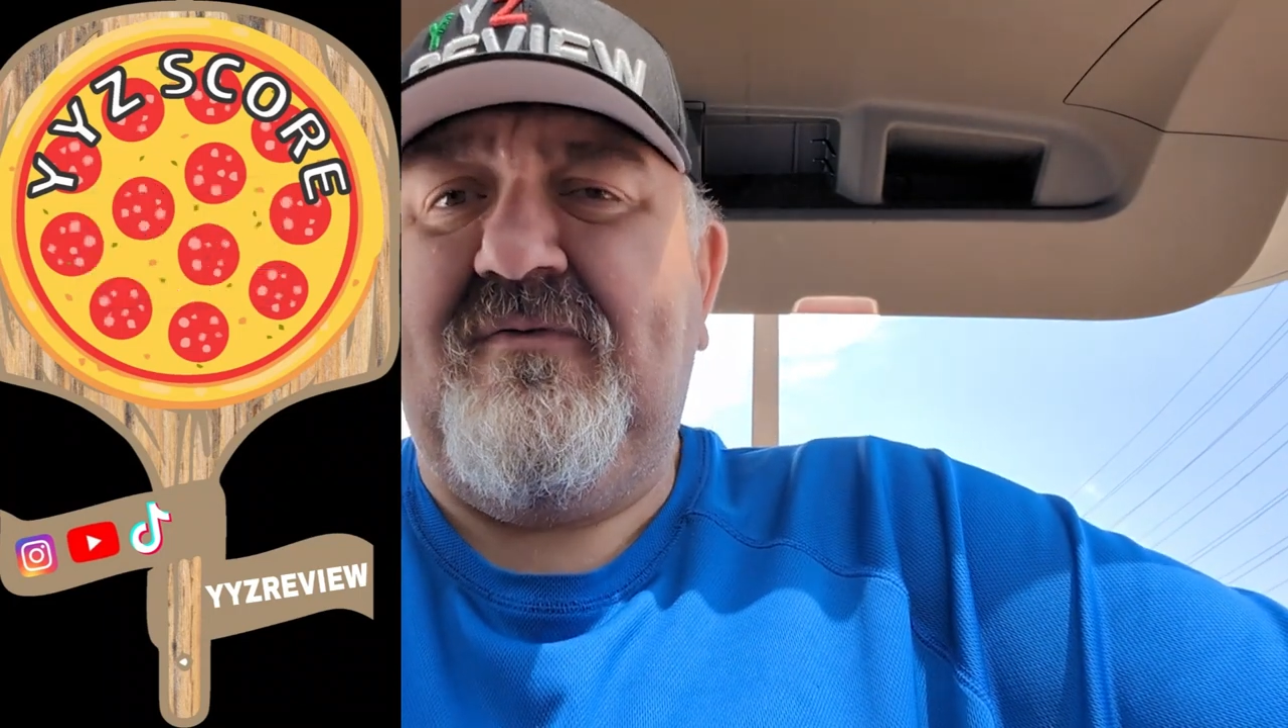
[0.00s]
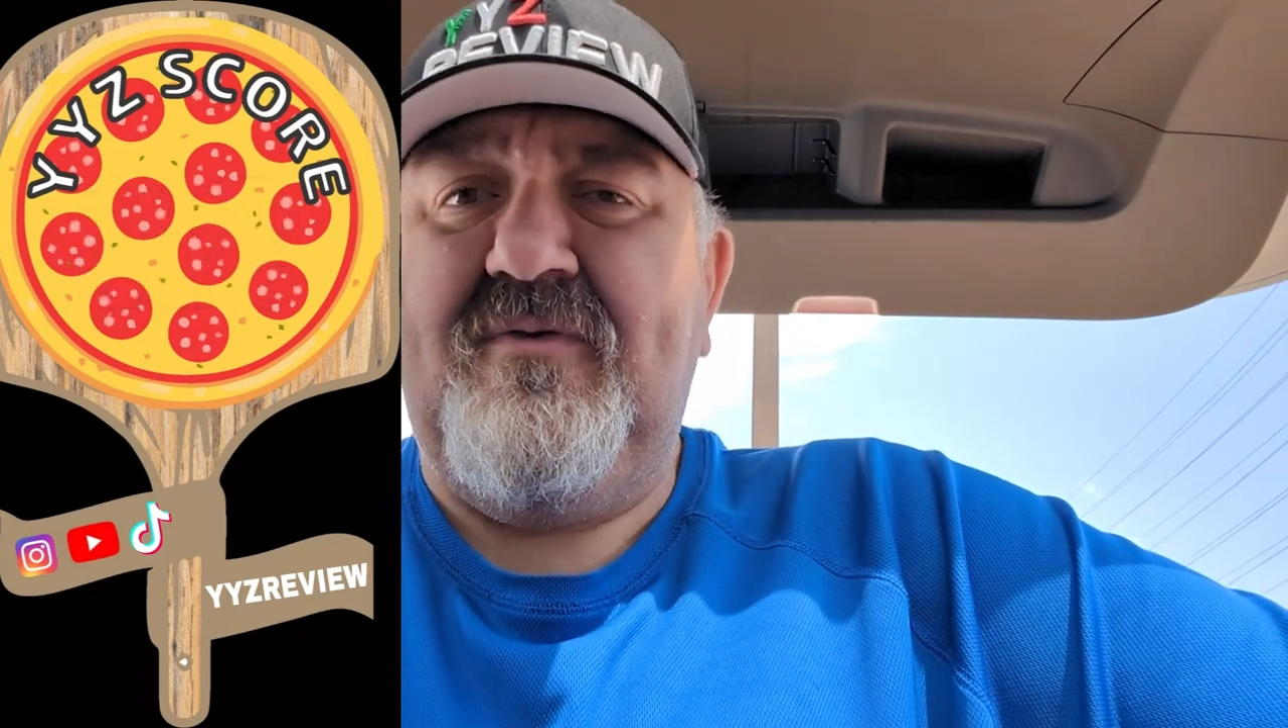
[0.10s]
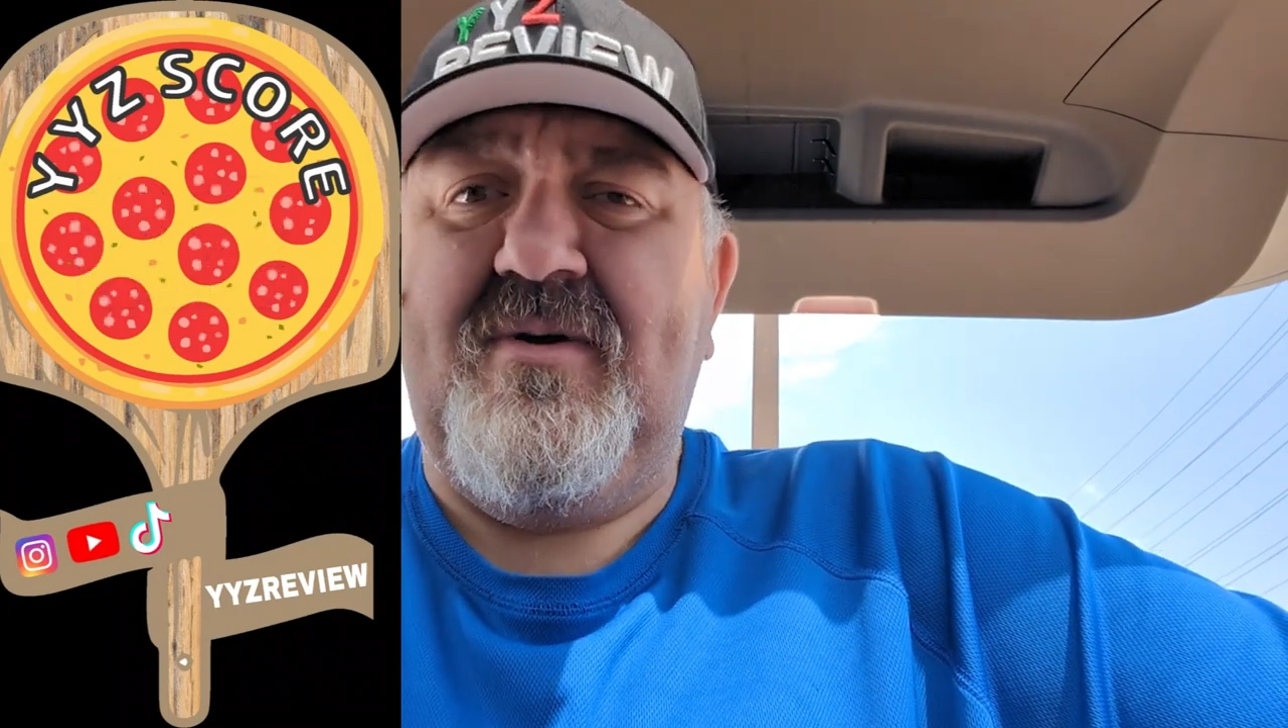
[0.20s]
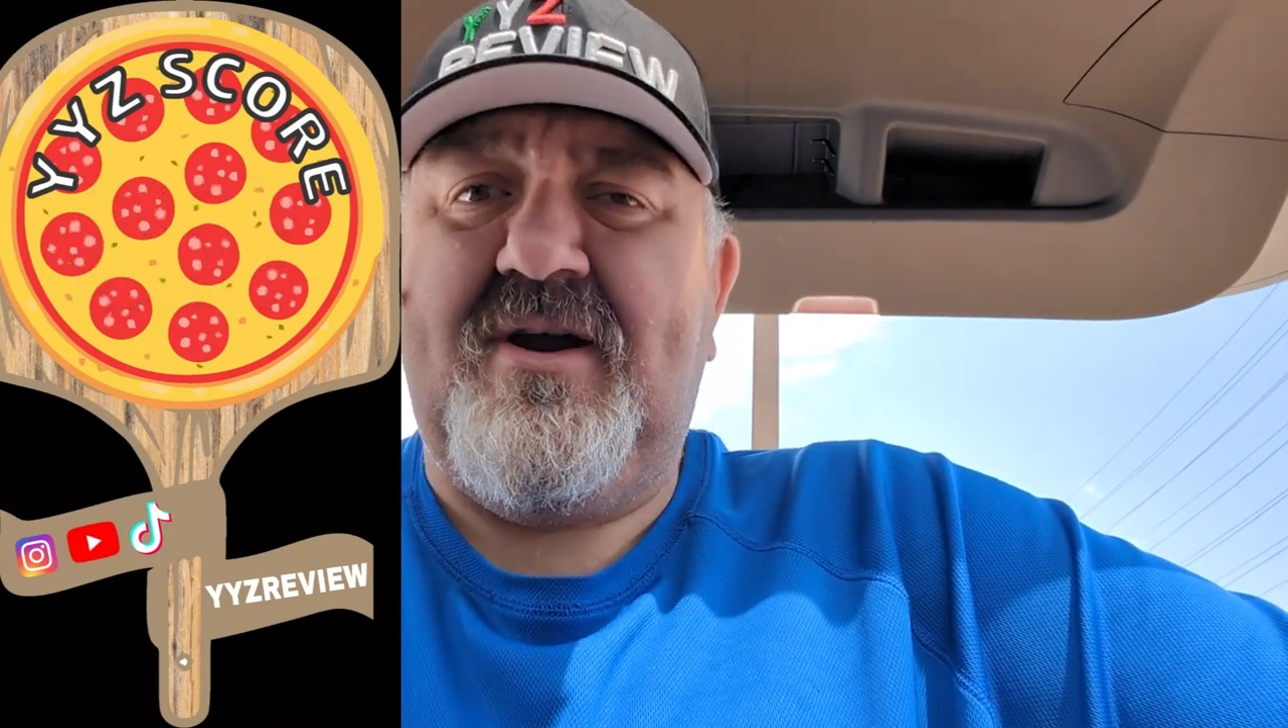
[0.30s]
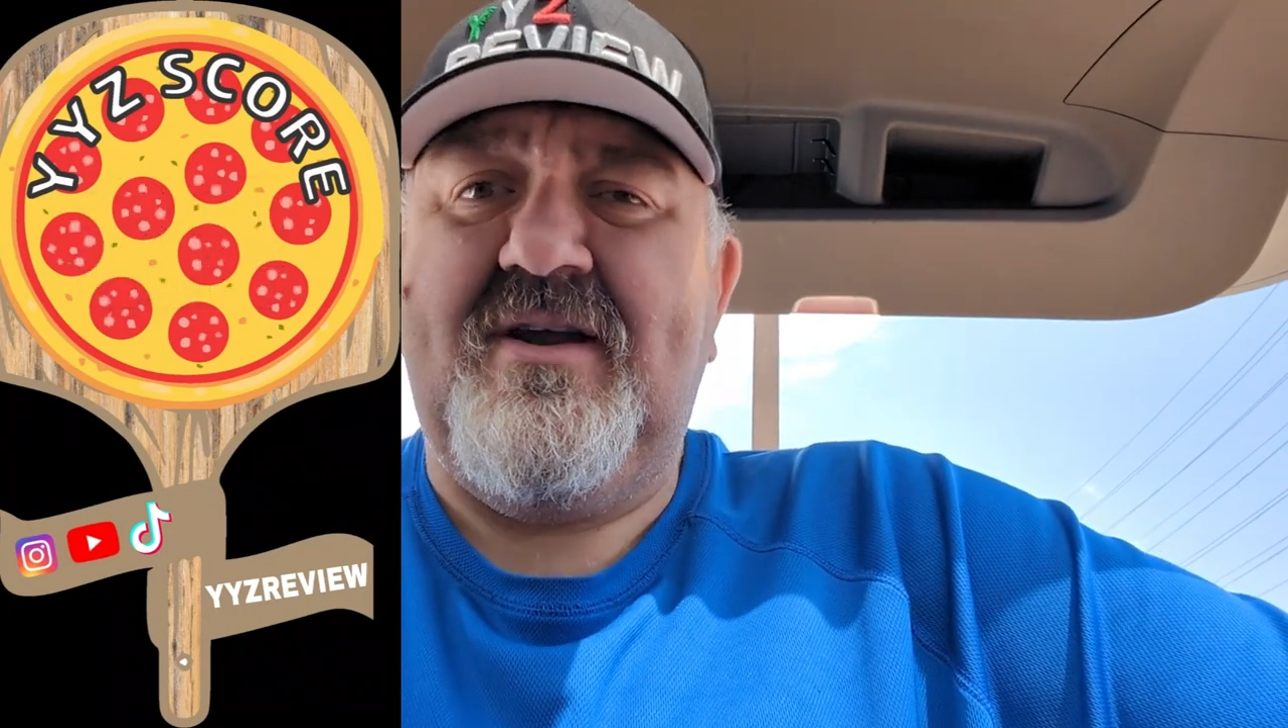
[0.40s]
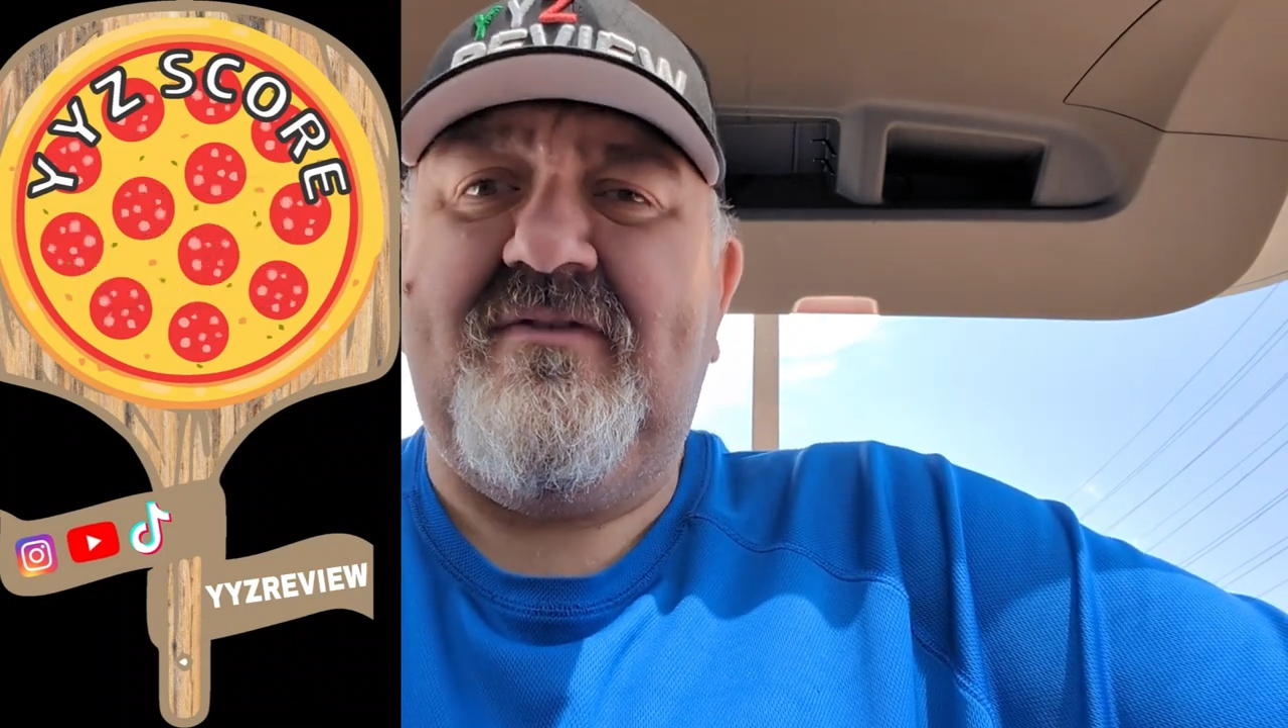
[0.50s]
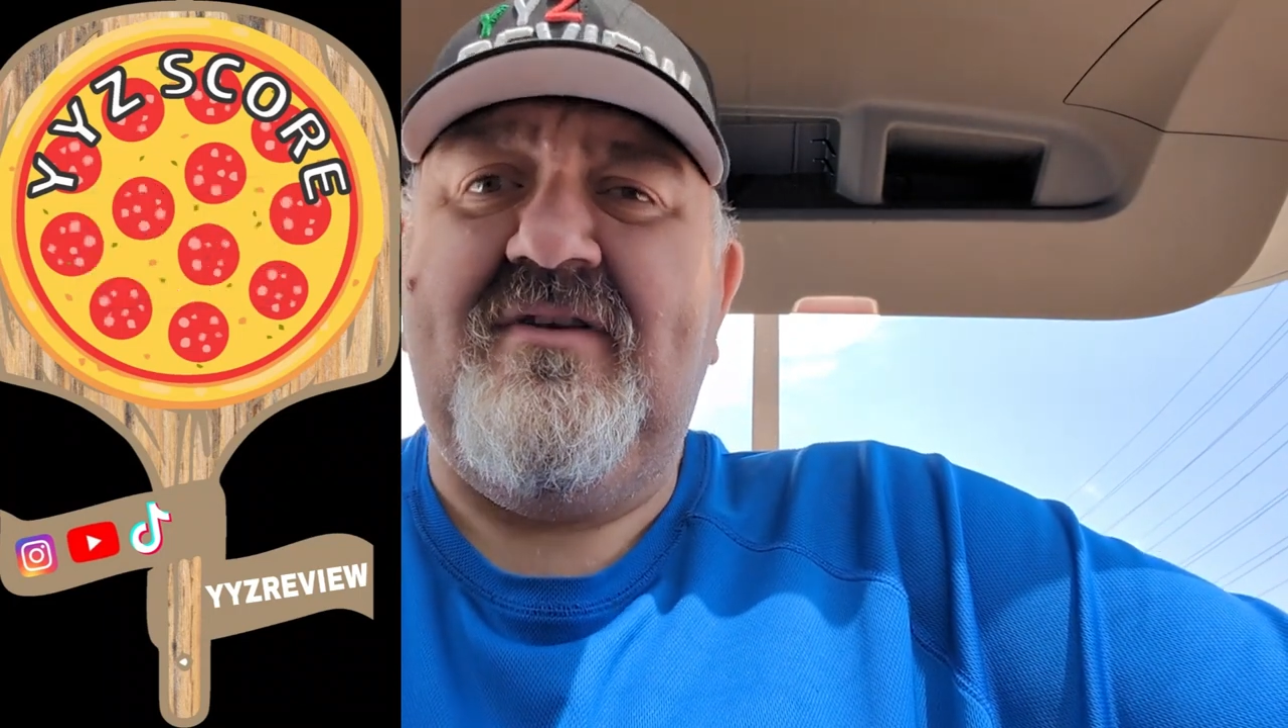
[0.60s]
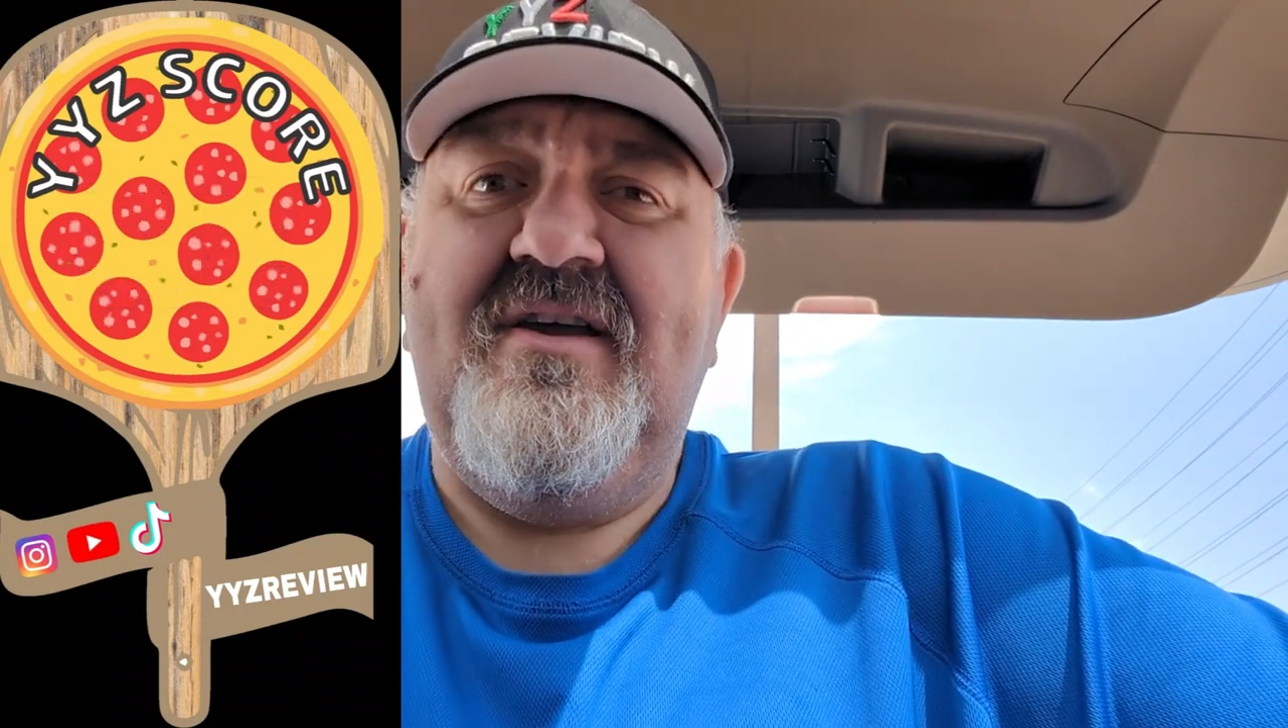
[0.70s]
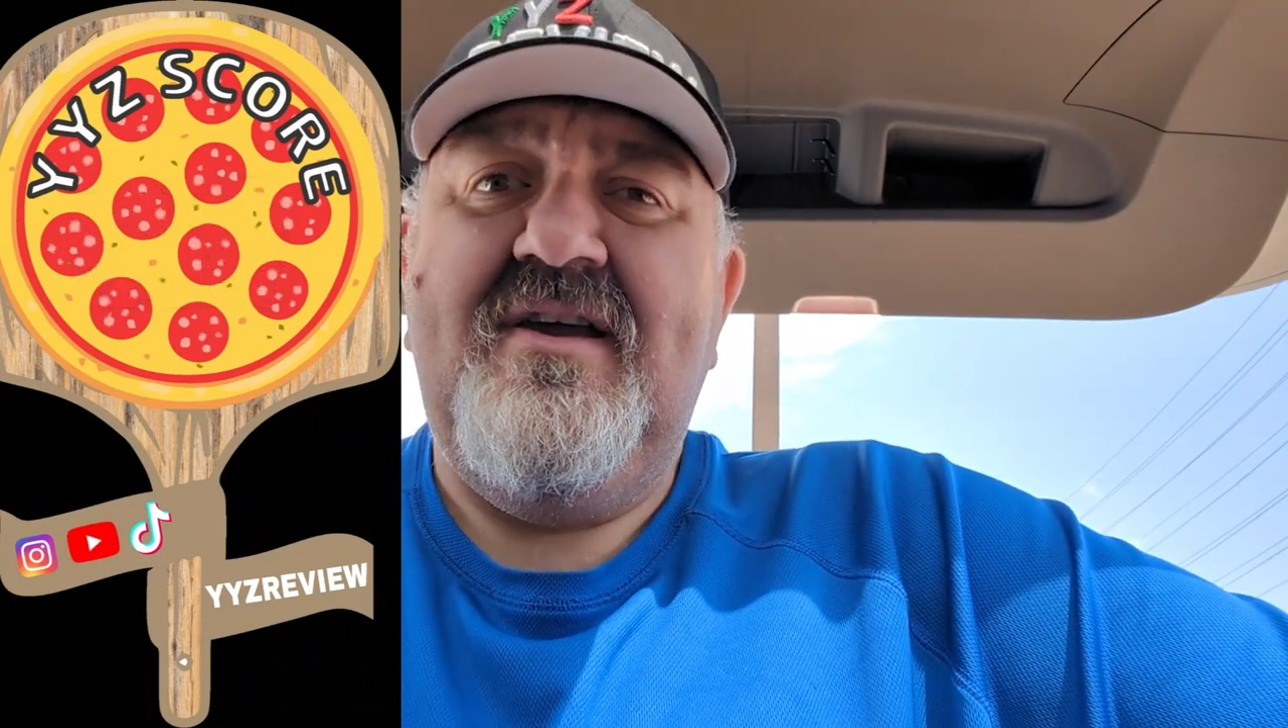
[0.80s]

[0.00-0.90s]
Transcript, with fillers: Food Markets,